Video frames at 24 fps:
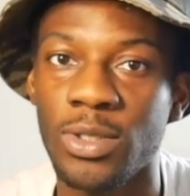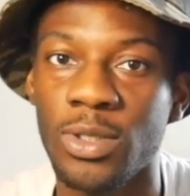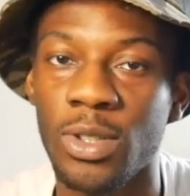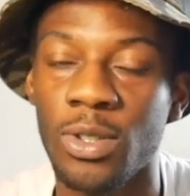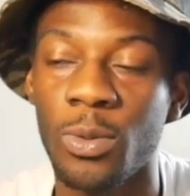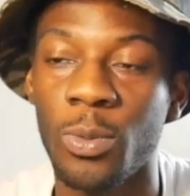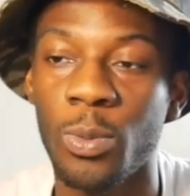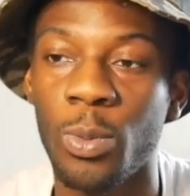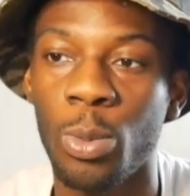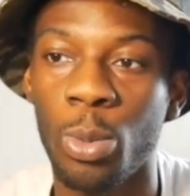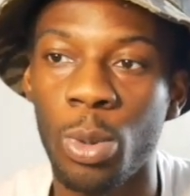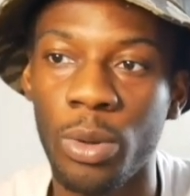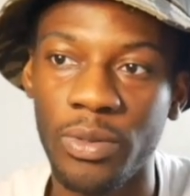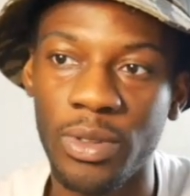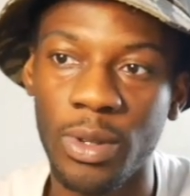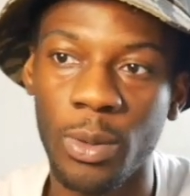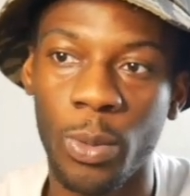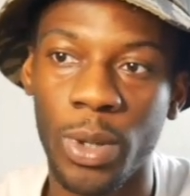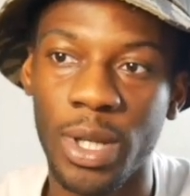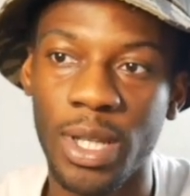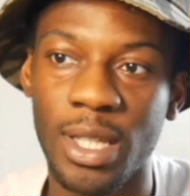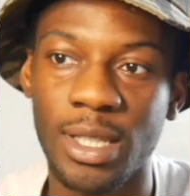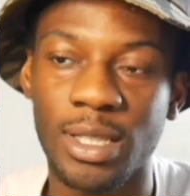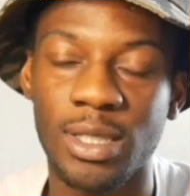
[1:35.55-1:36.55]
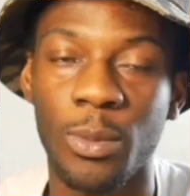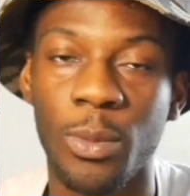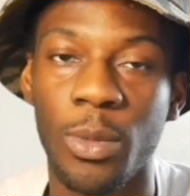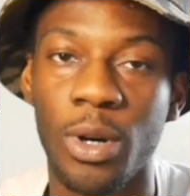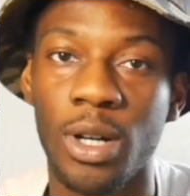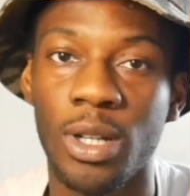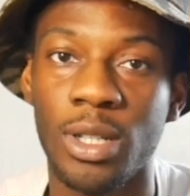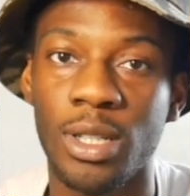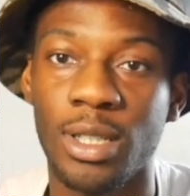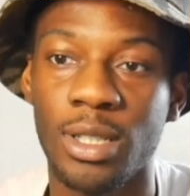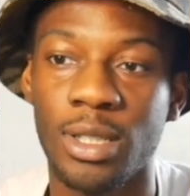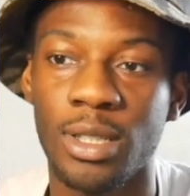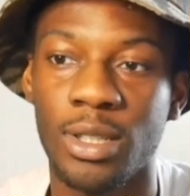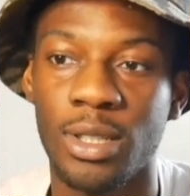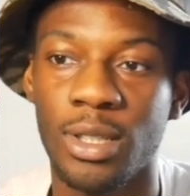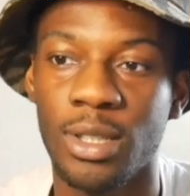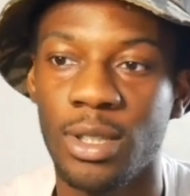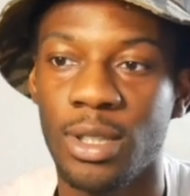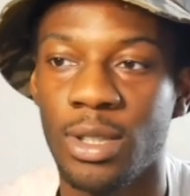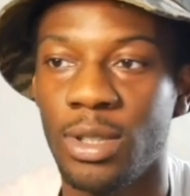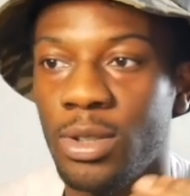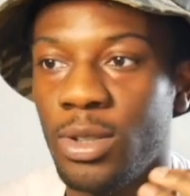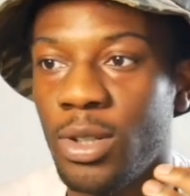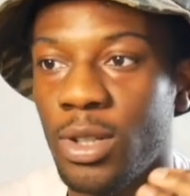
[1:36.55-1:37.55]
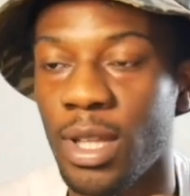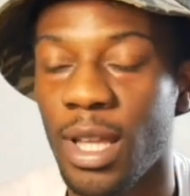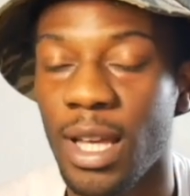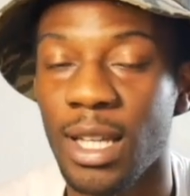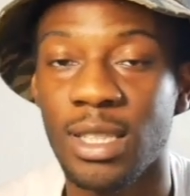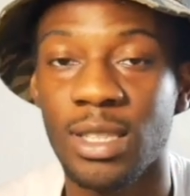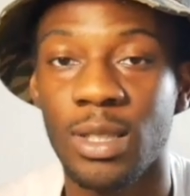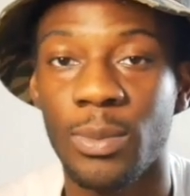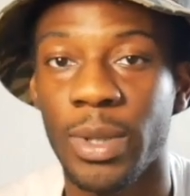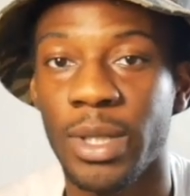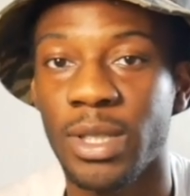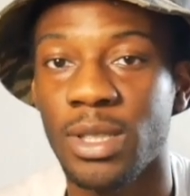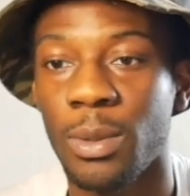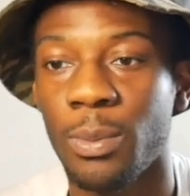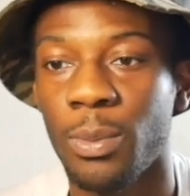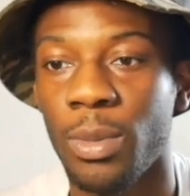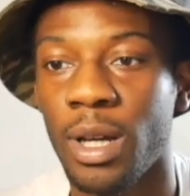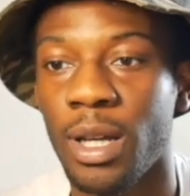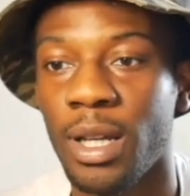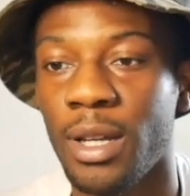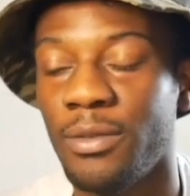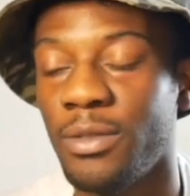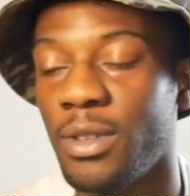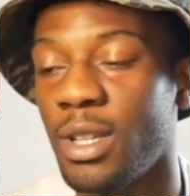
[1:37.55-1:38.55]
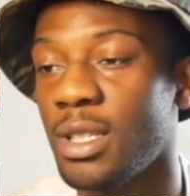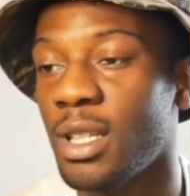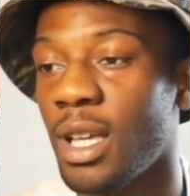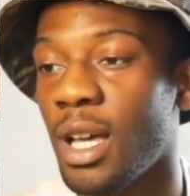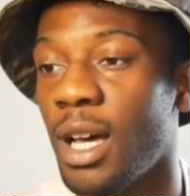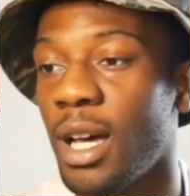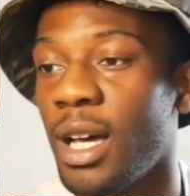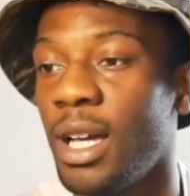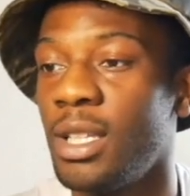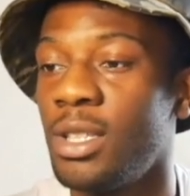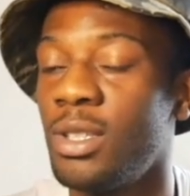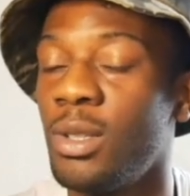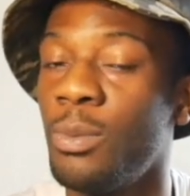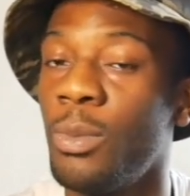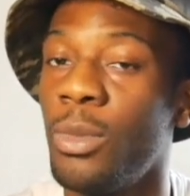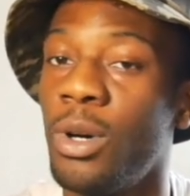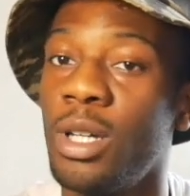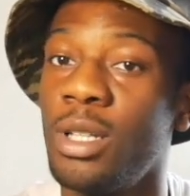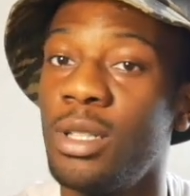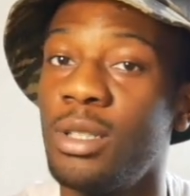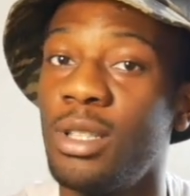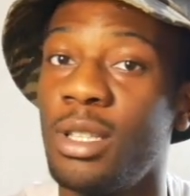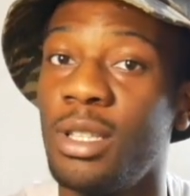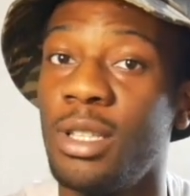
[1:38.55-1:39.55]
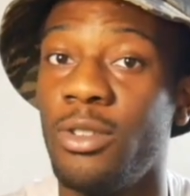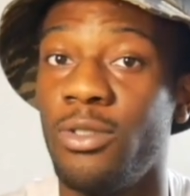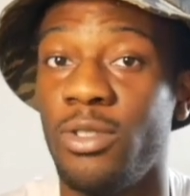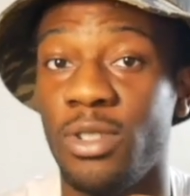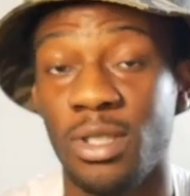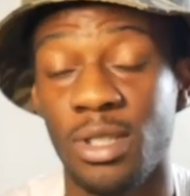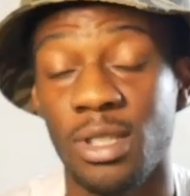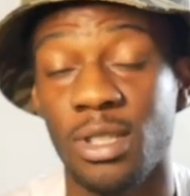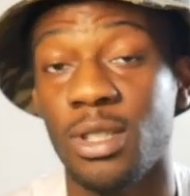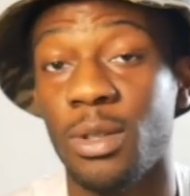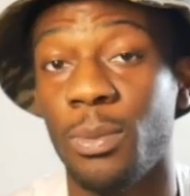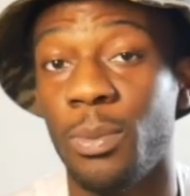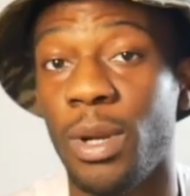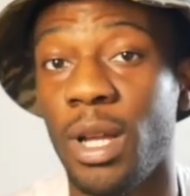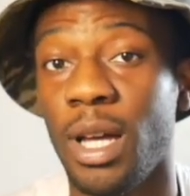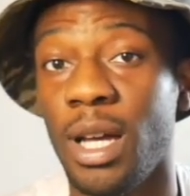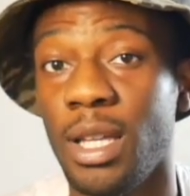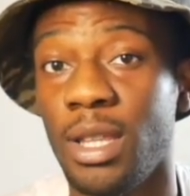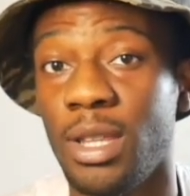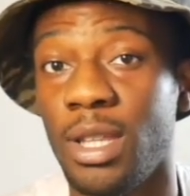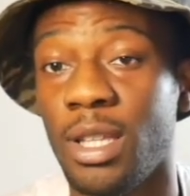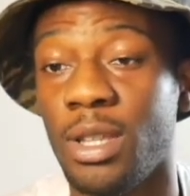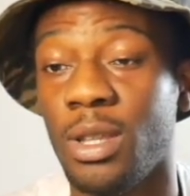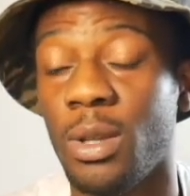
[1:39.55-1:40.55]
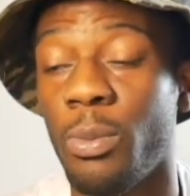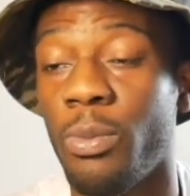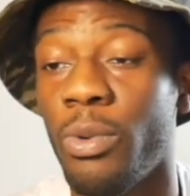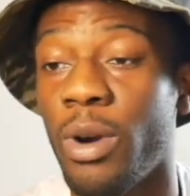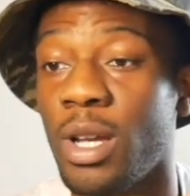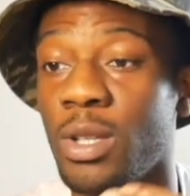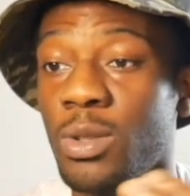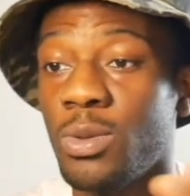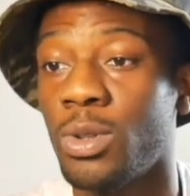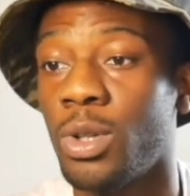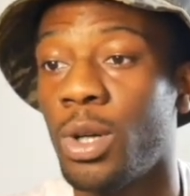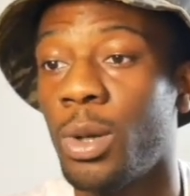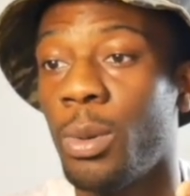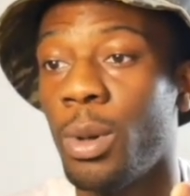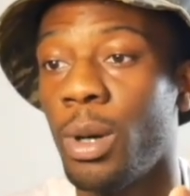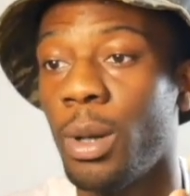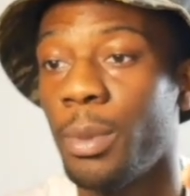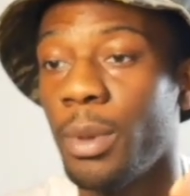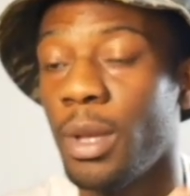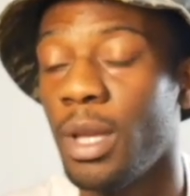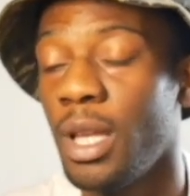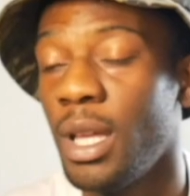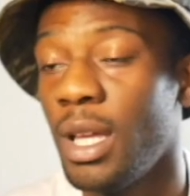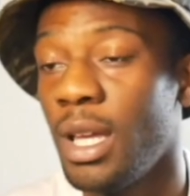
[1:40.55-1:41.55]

So when there's demand, there has to be a supply. If there's a high demand, then there is a supply, then the price will go up.